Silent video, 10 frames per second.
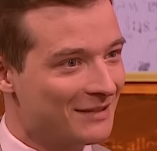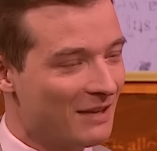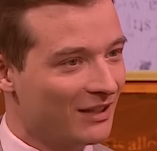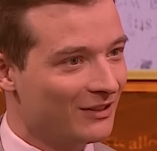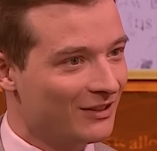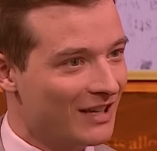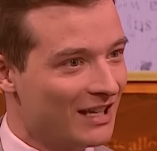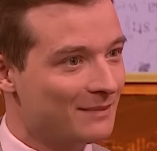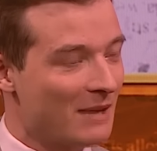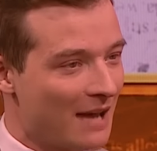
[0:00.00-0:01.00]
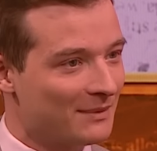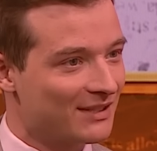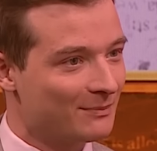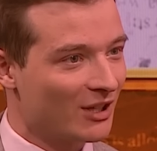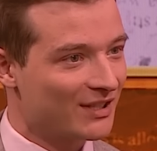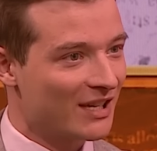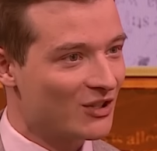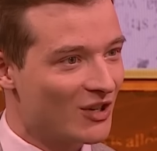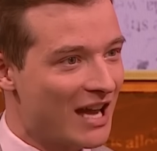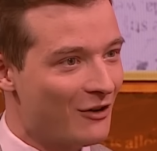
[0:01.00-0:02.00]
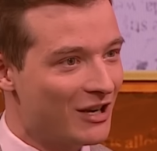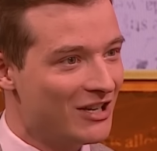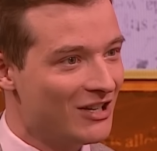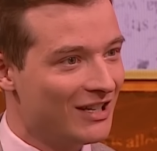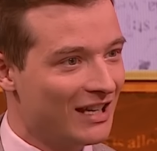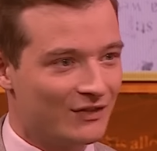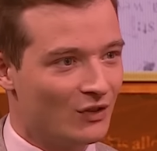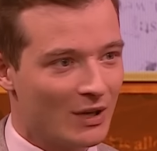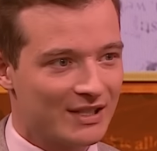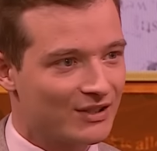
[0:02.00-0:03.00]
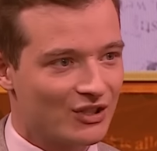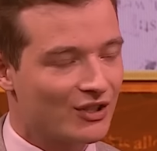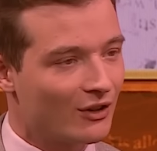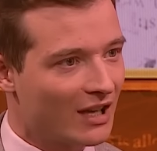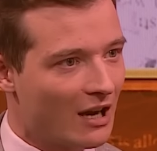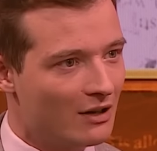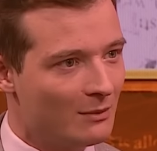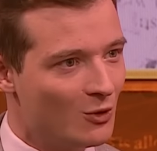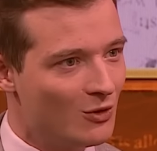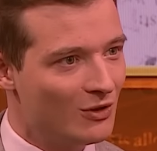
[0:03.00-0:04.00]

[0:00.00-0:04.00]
Meghan and perhaps by extension Harry, and the US just don't care anymore?